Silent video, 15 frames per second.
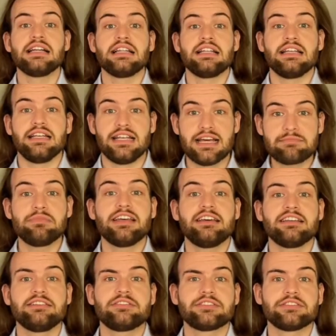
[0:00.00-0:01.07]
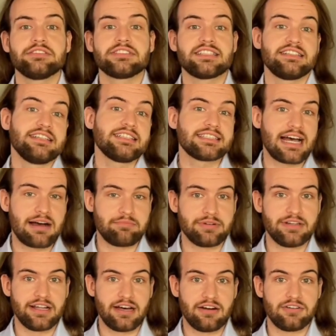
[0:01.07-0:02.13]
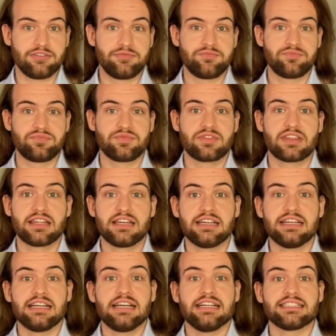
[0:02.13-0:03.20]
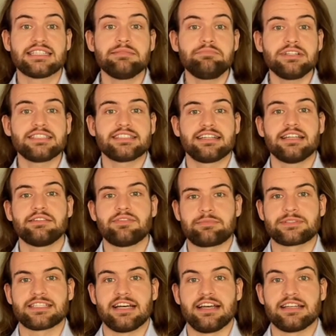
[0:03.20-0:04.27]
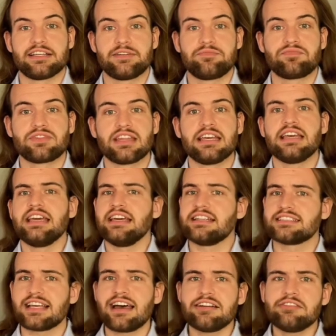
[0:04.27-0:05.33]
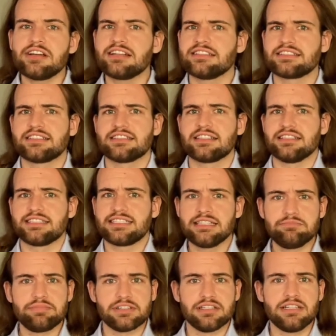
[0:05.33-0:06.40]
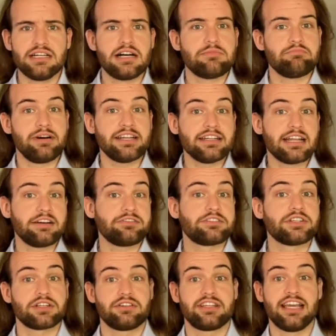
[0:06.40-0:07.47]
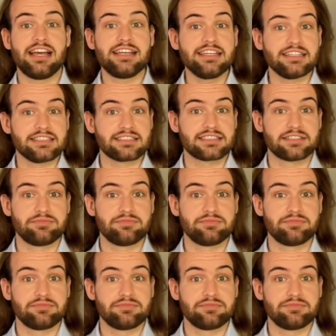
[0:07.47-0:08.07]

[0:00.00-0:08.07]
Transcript: Let me introduce an example now. A simple static website. It is unrealistically simple, but enough to show the ideas.